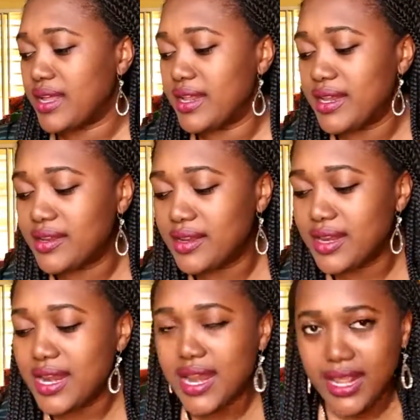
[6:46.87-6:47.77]
And
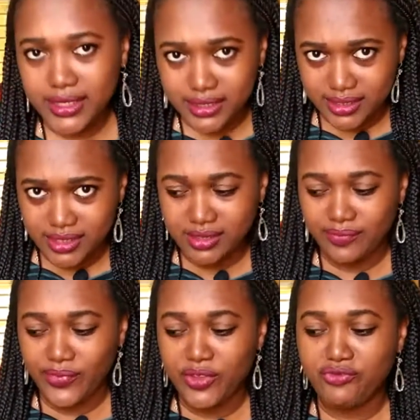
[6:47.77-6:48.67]
the next
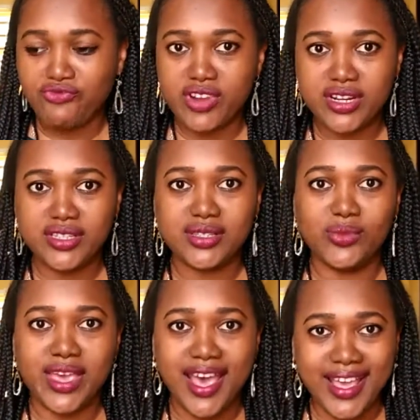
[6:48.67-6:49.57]
ready to
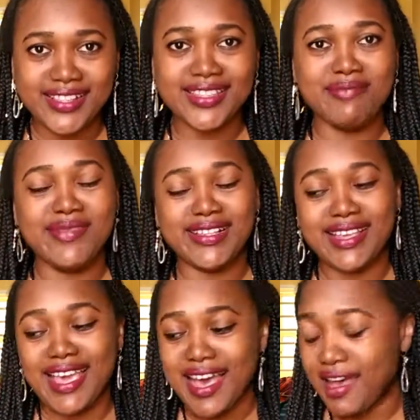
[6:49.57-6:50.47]
wear item that I
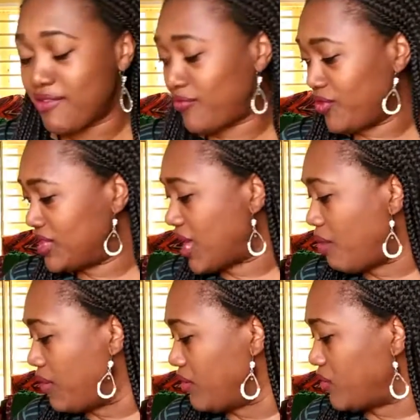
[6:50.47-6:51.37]
have, this, how
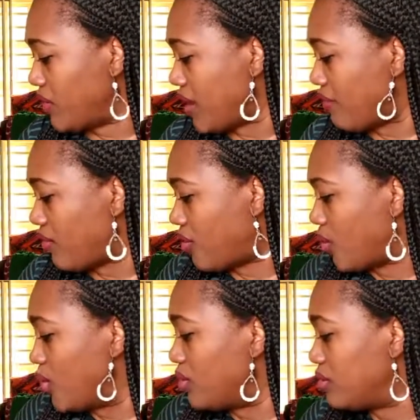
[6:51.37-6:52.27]
many do we have now?
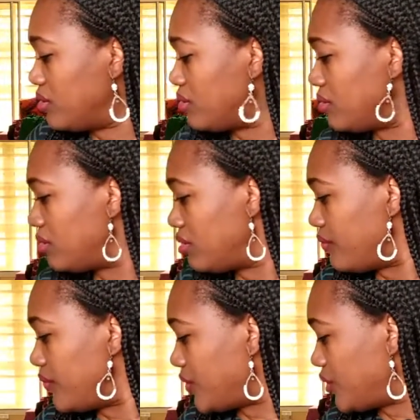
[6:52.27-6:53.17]
One,
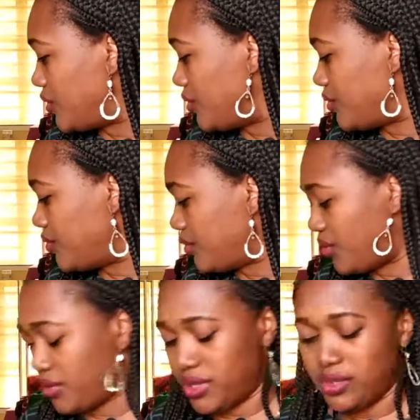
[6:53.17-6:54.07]
two,
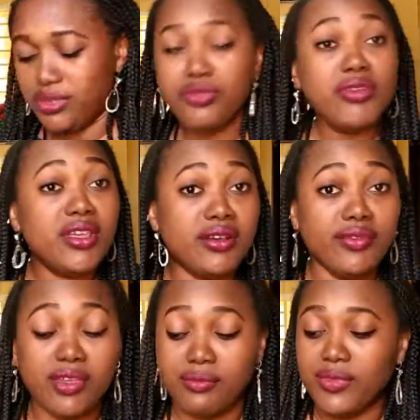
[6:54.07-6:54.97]
three of
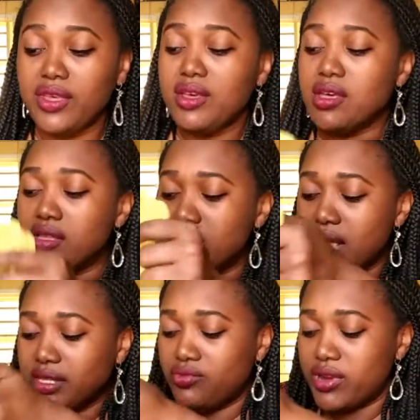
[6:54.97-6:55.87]
them. The
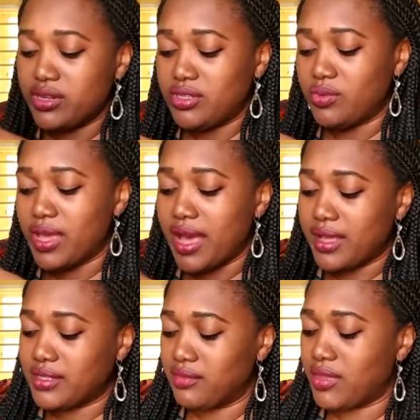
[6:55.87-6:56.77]
next ready to wear
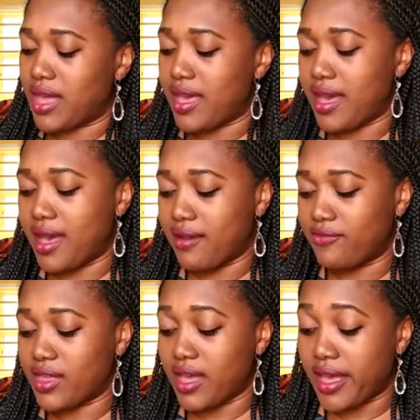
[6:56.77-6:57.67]
item that I have,
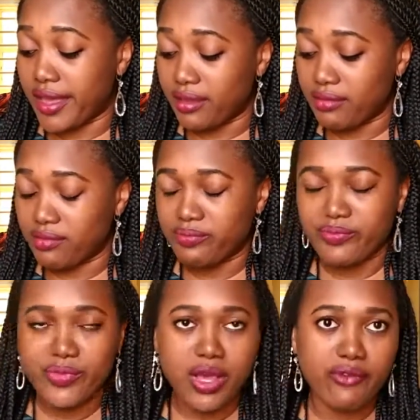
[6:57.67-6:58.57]
that I
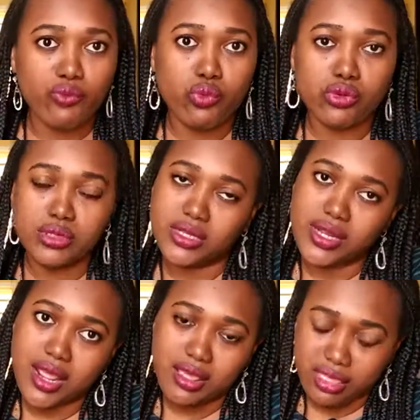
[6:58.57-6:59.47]
have worn to
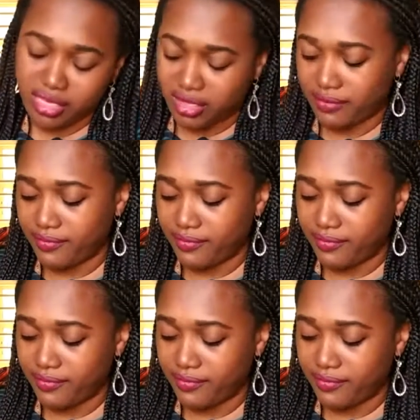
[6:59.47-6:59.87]
death,